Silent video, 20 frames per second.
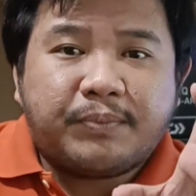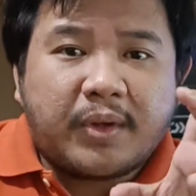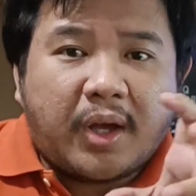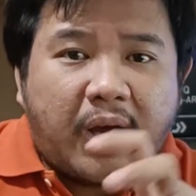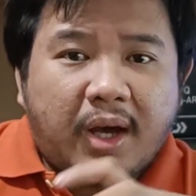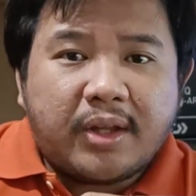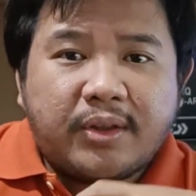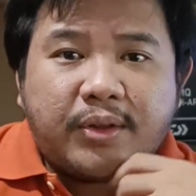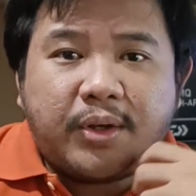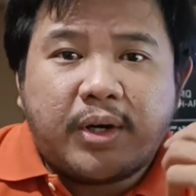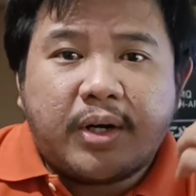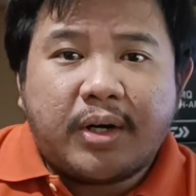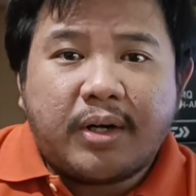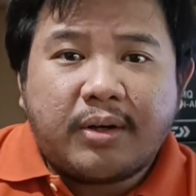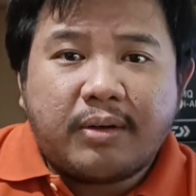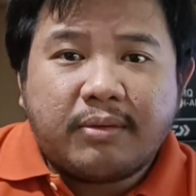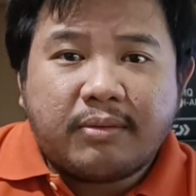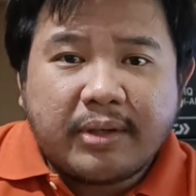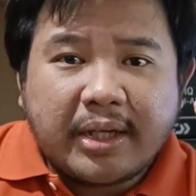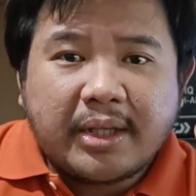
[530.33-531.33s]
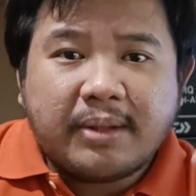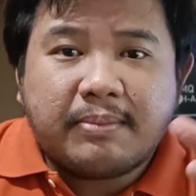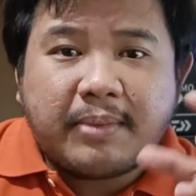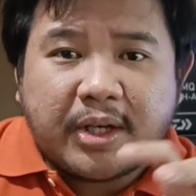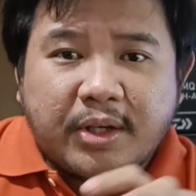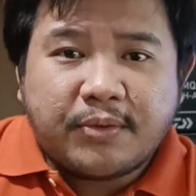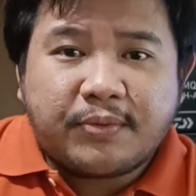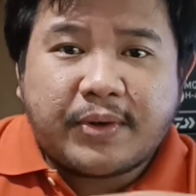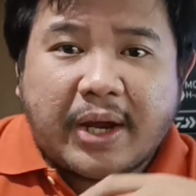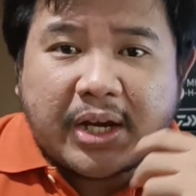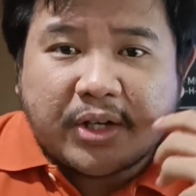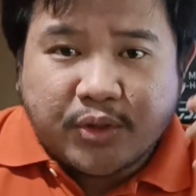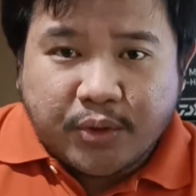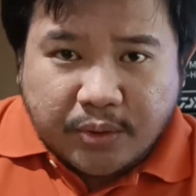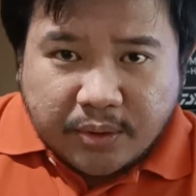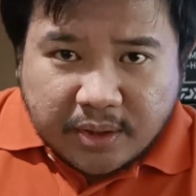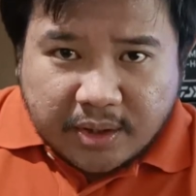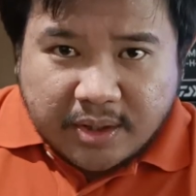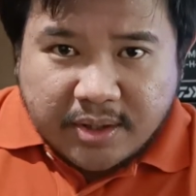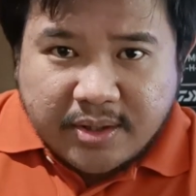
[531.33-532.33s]
other reel
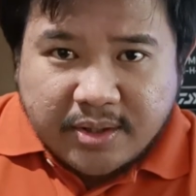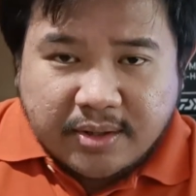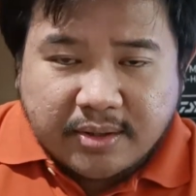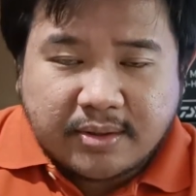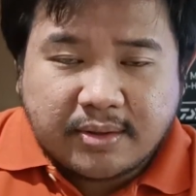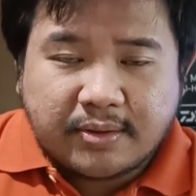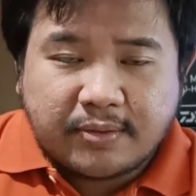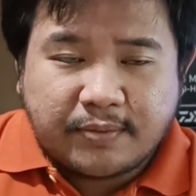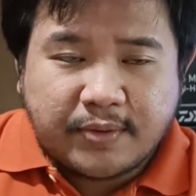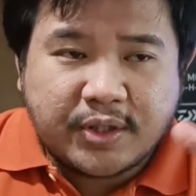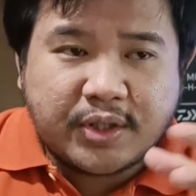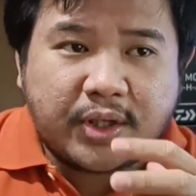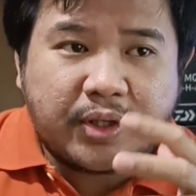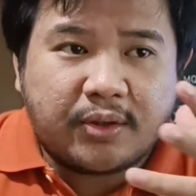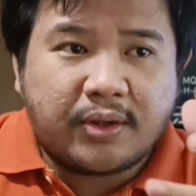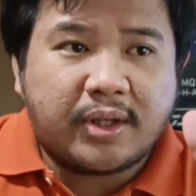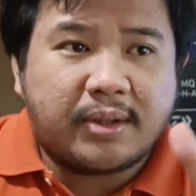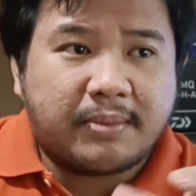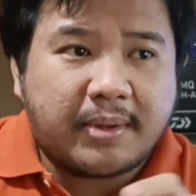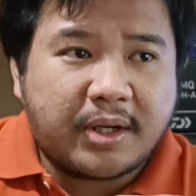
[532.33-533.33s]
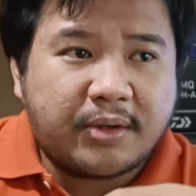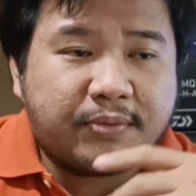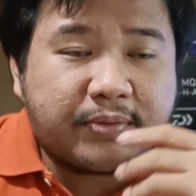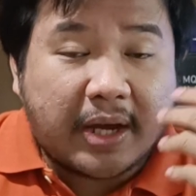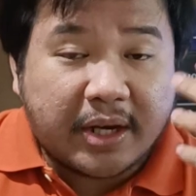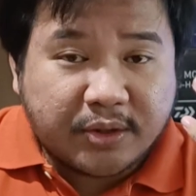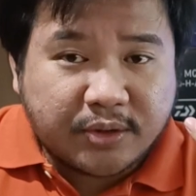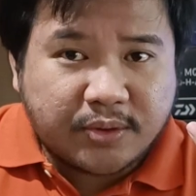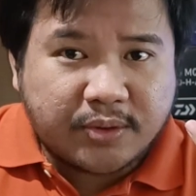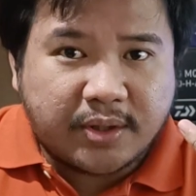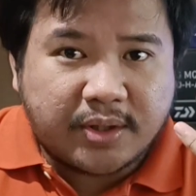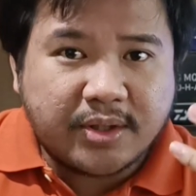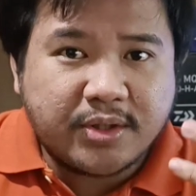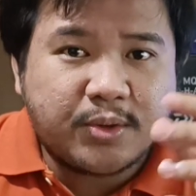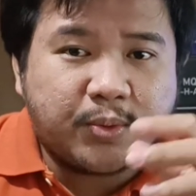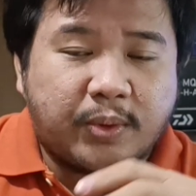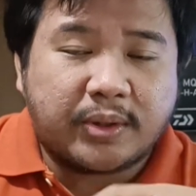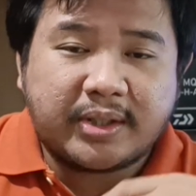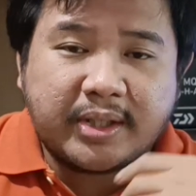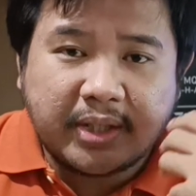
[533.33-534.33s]
manufacturers, fishing reel
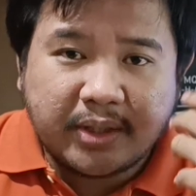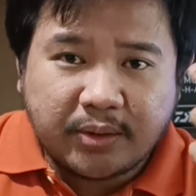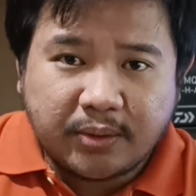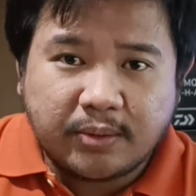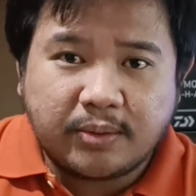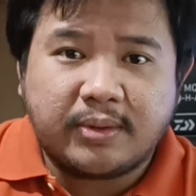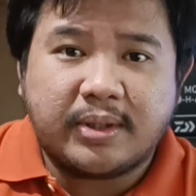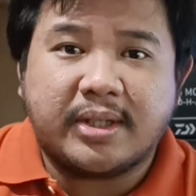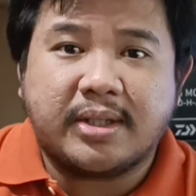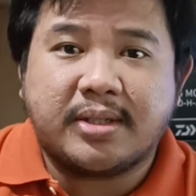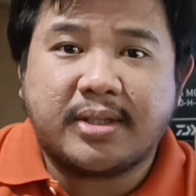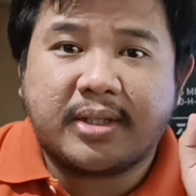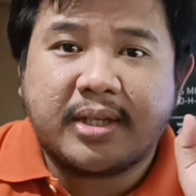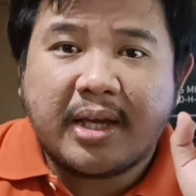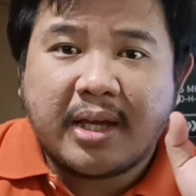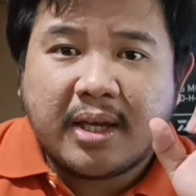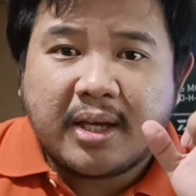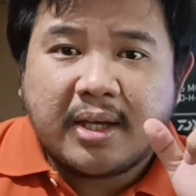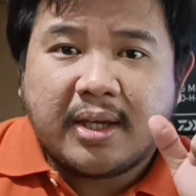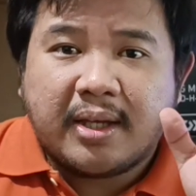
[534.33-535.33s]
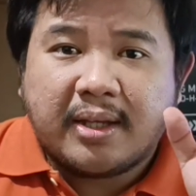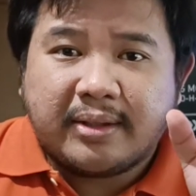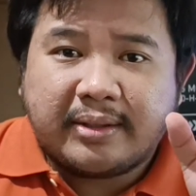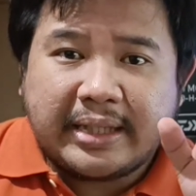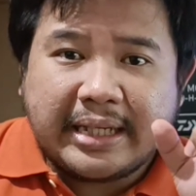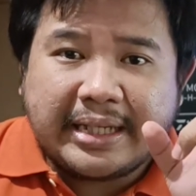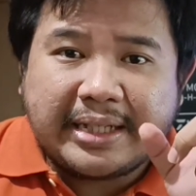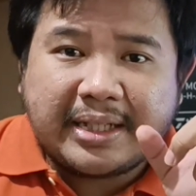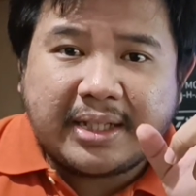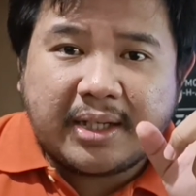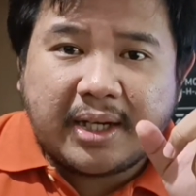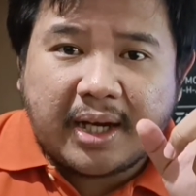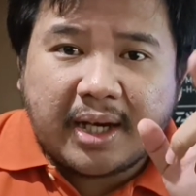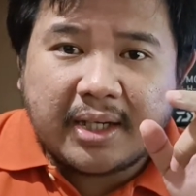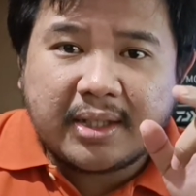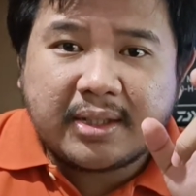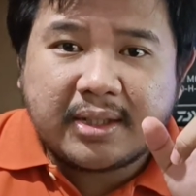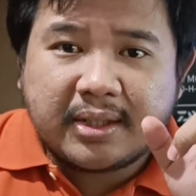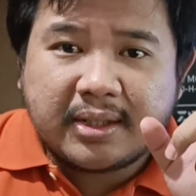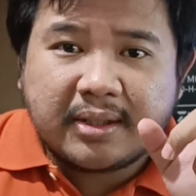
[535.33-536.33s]
manufacturers, what they do is they
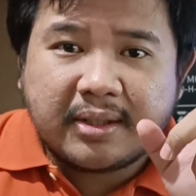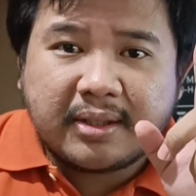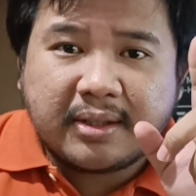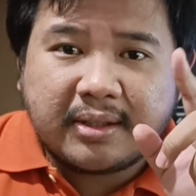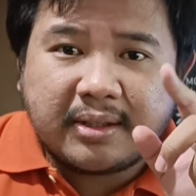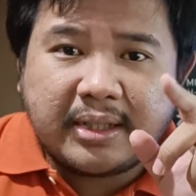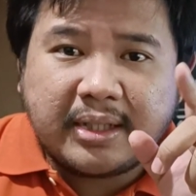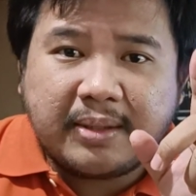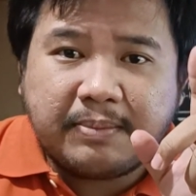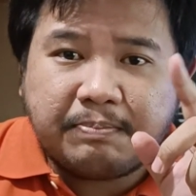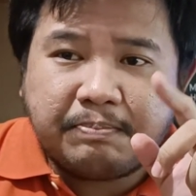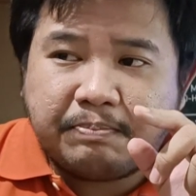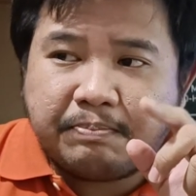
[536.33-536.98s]
cut the